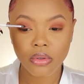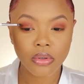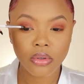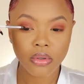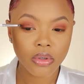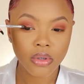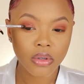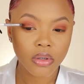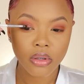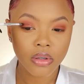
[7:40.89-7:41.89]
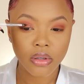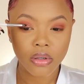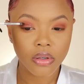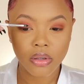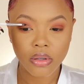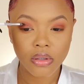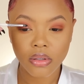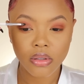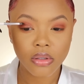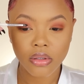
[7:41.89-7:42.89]

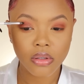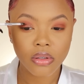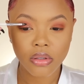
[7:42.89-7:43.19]
(silence)